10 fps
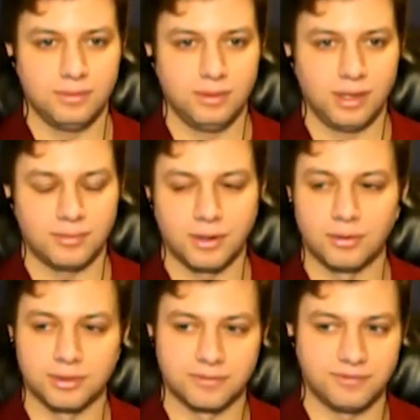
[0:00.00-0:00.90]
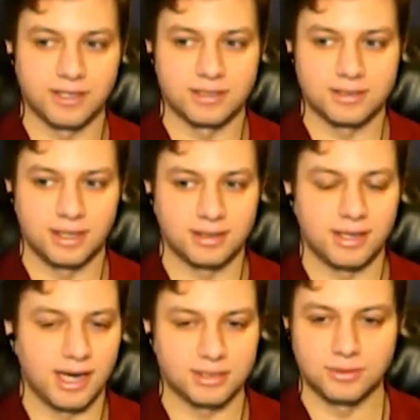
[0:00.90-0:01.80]
are we holding fixed like the
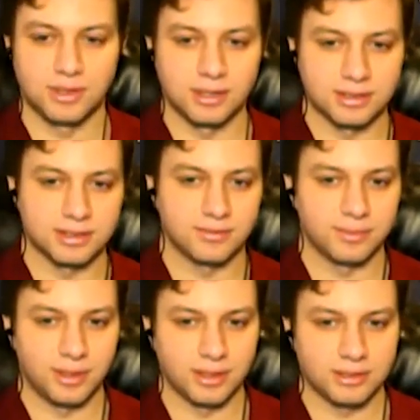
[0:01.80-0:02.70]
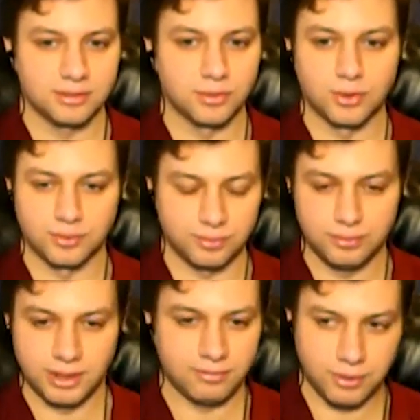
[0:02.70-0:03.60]
actual contents of the box or
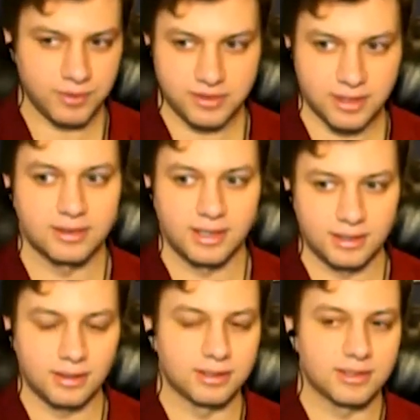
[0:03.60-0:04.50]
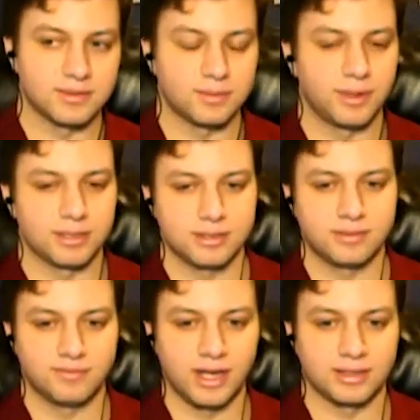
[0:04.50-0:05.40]
like what we think the contents of the box
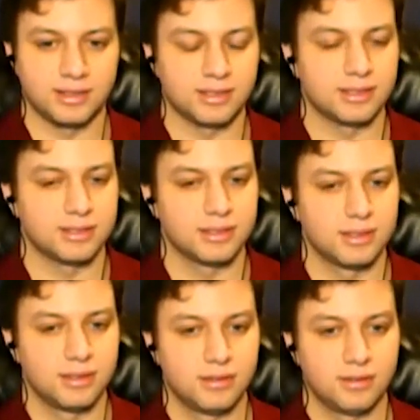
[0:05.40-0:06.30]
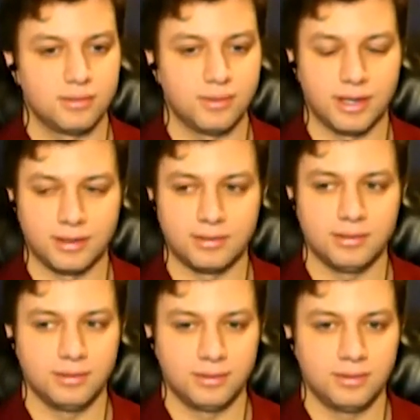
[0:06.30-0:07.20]
in fact is when
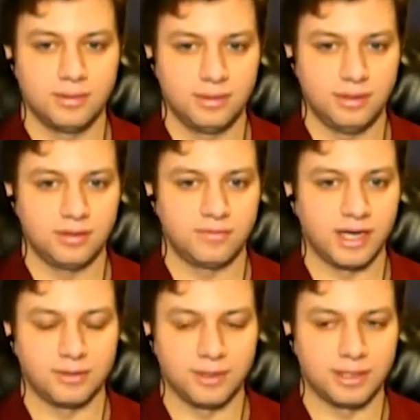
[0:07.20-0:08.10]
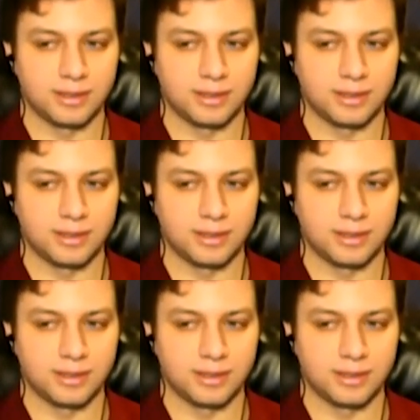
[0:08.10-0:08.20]
evaluating